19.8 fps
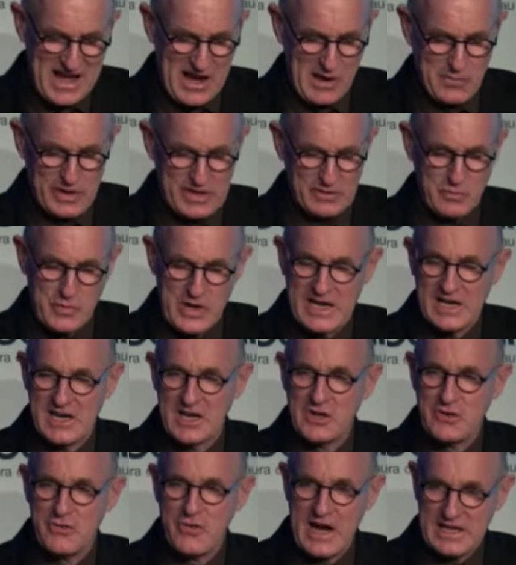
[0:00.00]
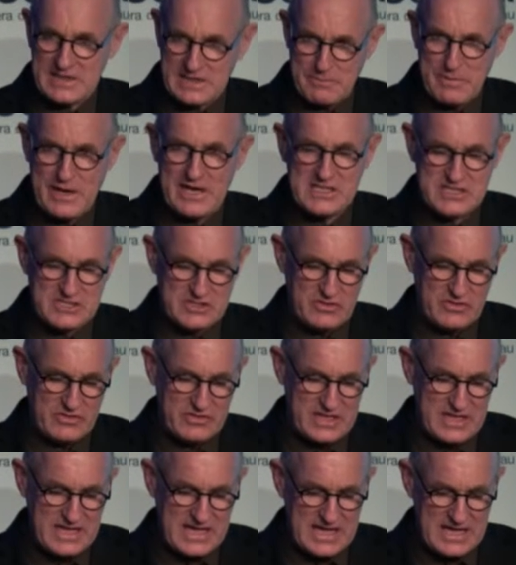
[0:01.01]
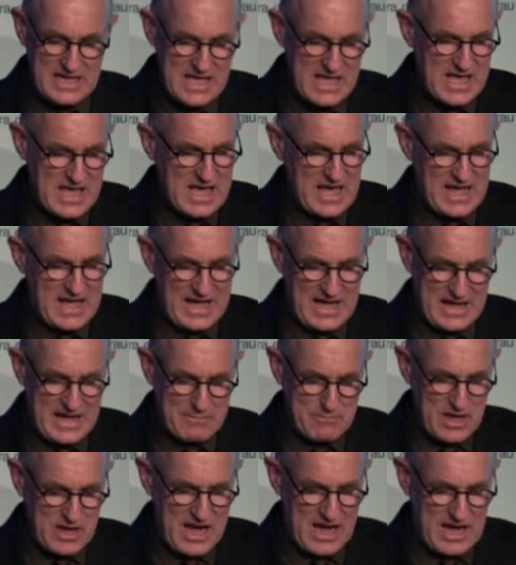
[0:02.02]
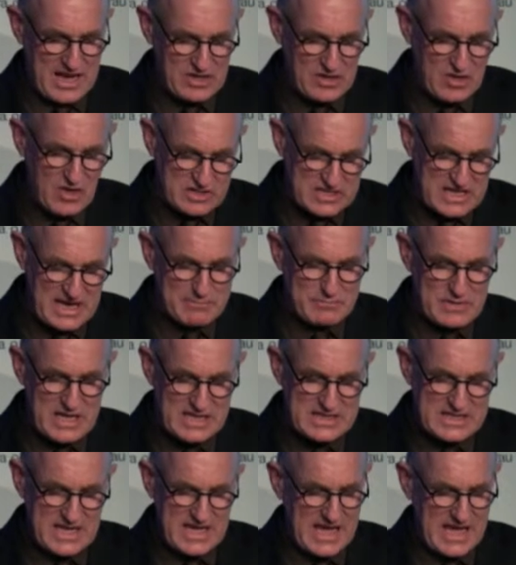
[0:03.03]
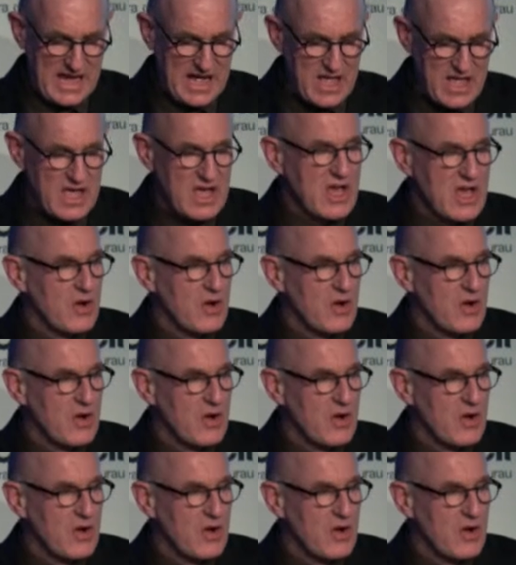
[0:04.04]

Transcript: We're going to crack the pace on there. A lot happening there.